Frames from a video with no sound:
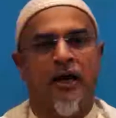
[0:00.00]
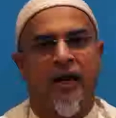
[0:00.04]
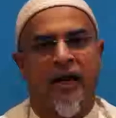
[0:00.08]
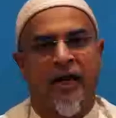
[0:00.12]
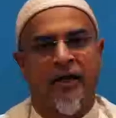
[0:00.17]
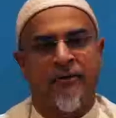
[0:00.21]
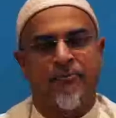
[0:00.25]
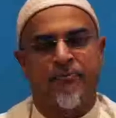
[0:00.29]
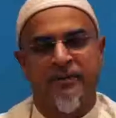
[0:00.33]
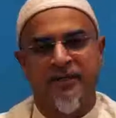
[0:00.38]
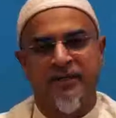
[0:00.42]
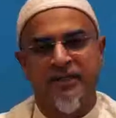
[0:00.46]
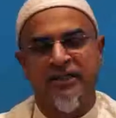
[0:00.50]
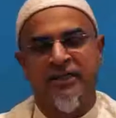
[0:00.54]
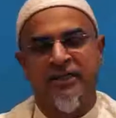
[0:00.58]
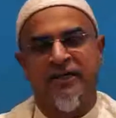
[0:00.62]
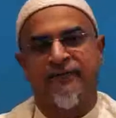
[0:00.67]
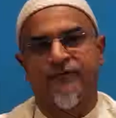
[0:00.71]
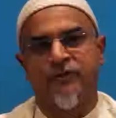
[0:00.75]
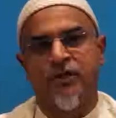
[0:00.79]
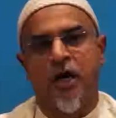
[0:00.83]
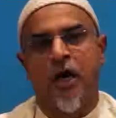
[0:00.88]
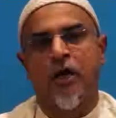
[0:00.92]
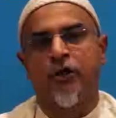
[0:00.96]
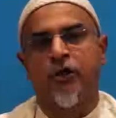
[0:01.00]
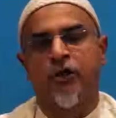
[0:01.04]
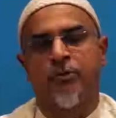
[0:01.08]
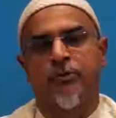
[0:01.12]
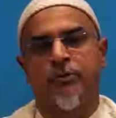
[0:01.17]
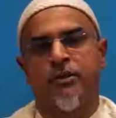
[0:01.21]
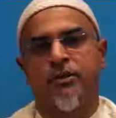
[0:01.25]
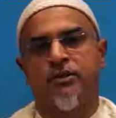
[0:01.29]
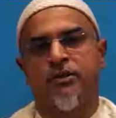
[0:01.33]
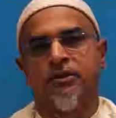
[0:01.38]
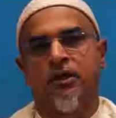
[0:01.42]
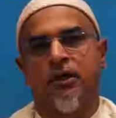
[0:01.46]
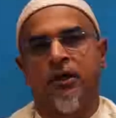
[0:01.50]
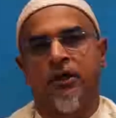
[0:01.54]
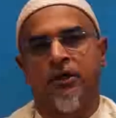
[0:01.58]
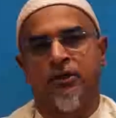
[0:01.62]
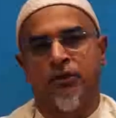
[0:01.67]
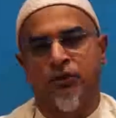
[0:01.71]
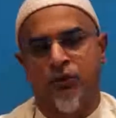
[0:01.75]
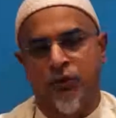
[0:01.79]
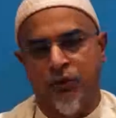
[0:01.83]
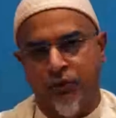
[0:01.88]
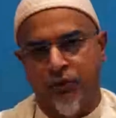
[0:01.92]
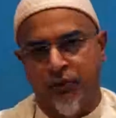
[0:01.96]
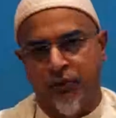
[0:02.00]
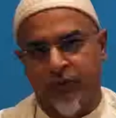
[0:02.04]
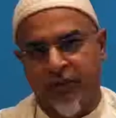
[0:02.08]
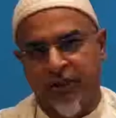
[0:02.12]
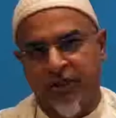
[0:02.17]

a PDF document to